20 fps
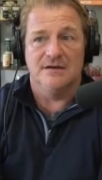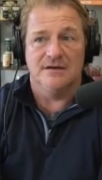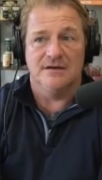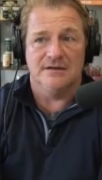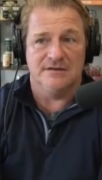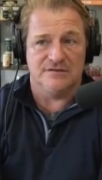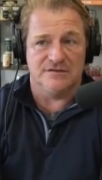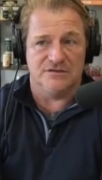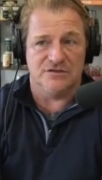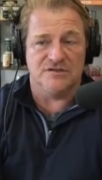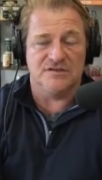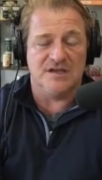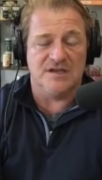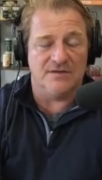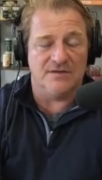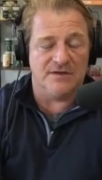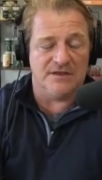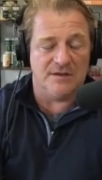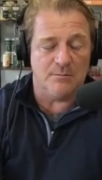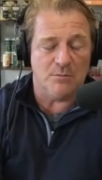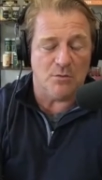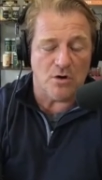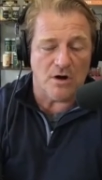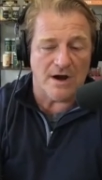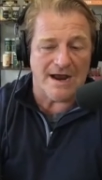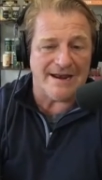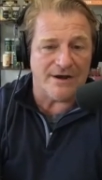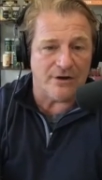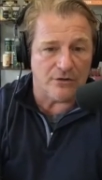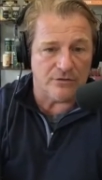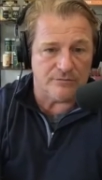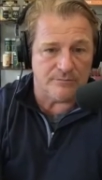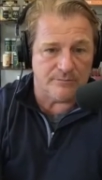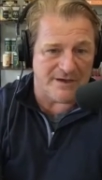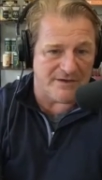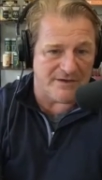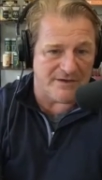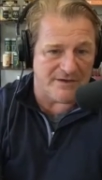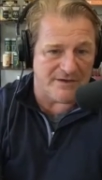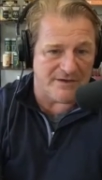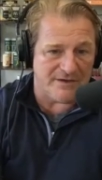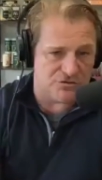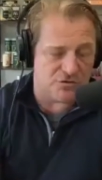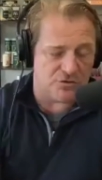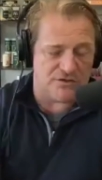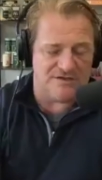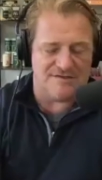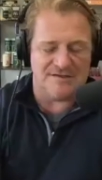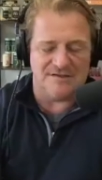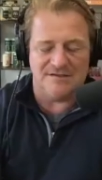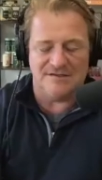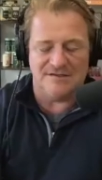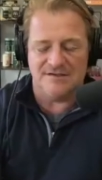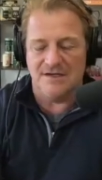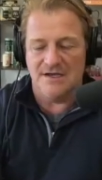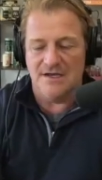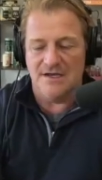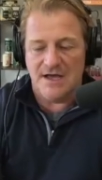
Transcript: And this is just giving them more adult beverage choices.